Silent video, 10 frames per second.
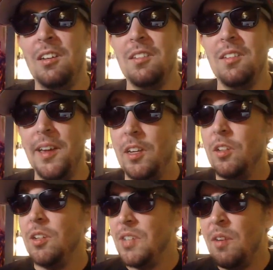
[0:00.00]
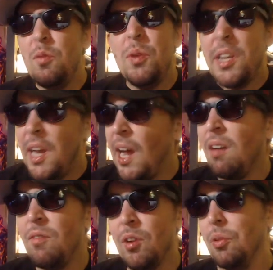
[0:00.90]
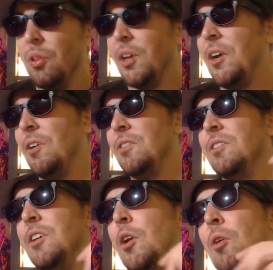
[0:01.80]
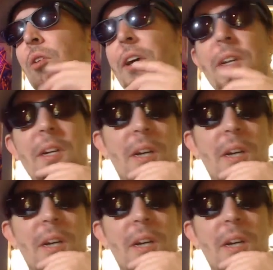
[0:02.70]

Like, does everybody have their players? You know, like